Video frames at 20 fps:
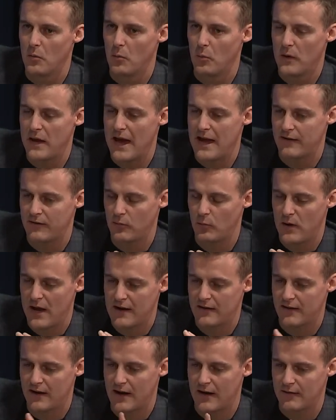we had, we
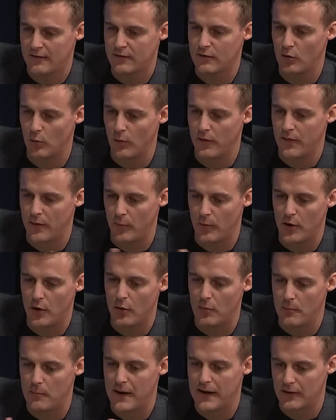had to ask her when there were
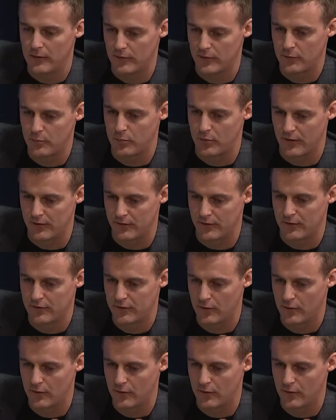no males present.